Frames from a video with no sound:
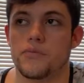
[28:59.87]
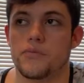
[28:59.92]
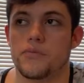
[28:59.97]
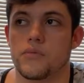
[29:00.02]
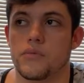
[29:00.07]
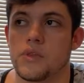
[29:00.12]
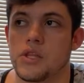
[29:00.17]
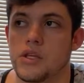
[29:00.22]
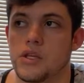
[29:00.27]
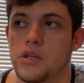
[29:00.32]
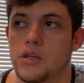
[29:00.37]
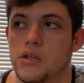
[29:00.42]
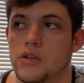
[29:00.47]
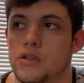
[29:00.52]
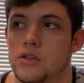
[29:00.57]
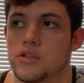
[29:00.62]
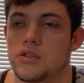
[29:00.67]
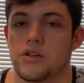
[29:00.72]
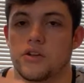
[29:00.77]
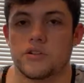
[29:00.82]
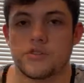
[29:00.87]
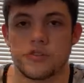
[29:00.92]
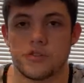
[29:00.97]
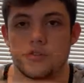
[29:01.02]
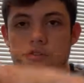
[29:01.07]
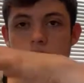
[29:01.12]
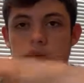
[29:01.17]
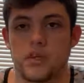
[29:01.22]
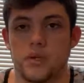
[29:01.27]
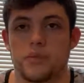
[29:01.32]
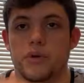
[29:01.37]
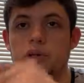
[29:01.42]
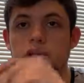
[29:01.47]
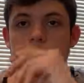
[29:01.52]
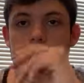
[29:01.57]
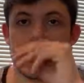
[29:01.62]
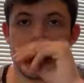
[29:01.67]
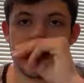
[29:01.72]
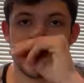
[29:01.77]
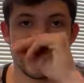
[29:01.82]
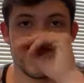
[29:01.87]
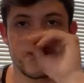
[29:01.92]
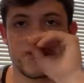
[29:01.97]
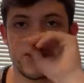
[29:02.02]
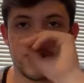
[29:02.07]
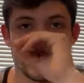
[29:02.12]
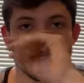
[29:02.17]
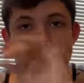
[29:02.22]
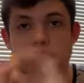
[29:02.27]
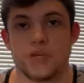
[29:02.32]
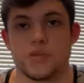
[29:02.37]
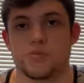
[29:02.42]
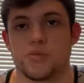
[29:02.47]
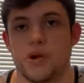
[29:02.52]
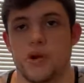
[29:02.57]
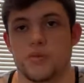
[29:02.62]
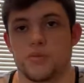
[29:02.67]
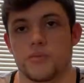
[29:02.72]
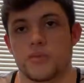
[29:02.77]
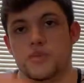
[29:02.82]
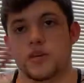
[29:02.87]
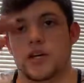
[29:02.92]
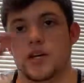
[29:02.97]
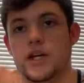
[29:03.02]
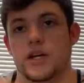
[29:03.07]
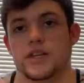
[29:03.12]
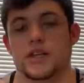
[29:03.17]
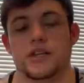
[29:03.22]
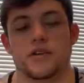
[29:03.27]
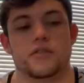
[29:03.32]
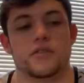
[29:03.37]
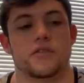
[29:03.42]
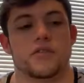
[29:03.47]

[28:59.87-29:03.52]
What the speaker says: The studs are keeping it down. And the biggest problem is head lift.